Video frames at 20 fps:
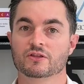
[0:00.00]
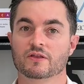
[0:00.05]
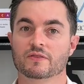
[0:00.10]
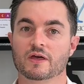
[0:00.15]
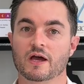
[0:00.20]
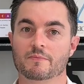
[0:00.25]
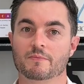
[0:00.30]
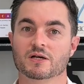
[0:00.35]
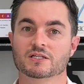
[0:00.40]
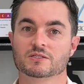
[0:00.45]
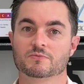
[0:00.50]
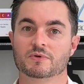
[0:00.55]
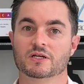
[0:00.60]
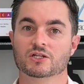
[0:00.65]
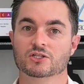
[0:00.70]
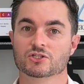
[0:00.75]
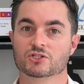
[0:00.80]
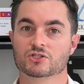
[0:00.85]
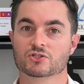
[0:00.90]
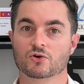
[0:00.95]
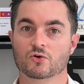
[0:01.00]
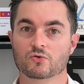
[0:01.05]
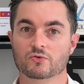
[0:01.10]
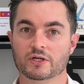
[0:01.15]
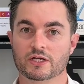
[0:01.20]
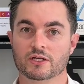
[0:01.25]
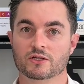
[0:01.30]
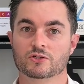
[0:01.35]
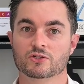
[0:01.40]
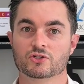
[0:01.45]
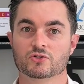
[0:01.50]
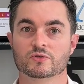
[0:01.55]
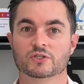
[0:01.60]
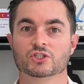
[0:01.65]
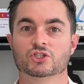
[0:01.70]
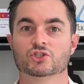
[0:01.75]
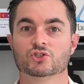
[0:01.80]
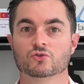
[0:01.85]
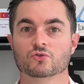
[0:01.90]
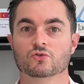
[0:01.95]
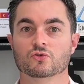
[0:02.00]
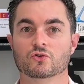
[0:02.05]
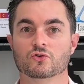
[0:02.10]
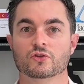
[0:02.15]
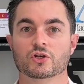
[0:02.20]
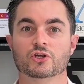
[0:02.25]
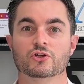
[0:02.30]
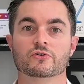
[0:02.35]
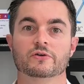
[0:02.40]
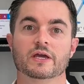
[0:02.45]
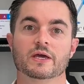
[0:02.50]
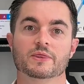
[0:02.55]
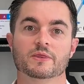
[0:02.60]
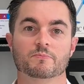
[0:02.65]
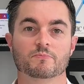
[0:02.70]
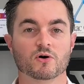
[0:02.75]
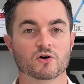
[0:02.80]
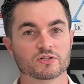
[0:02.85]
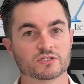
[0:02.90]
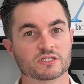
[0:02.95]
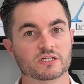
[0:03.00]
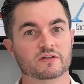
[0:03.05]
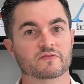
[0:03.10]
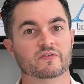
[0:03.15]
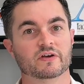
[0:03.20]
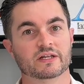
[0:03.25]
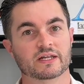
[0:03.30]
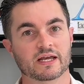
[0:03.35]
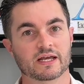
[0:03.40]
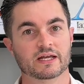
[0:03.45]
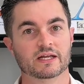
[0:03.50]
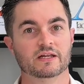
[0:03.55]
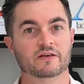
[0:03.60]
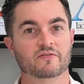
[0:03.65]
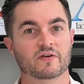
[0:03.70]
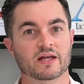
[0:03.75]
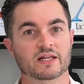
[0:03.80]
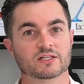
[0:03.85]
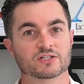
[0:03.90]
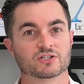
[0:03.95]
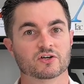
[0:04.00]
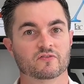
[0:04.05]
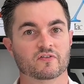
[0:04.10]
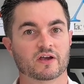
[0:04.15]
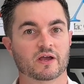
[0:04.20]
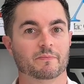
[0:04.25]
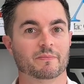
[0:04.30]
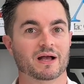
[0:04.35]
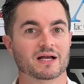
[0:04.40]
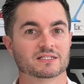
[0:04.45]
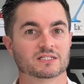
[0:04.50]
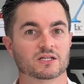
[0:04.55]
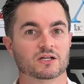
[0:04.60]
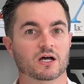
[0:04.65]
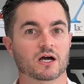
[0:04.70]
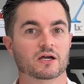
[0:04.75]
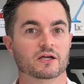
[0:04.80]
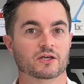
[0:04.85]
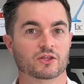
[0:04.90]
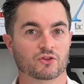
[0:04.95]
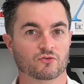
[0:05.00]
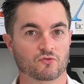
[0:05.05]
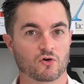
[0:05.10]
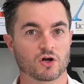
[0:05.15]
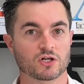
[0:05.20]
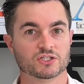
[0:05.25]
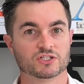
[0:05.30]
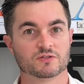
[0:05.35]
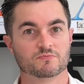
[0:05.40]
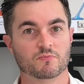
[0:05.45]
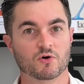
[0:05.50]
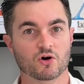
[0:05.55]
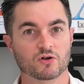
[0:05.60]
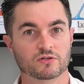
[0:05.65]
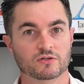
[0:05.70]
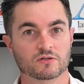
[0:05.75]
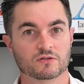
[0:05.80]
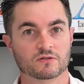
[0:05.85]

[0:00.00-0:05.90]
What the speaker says: that they must be installed in to ensure that you get the positive and negative ends of a capacitor in the right spot.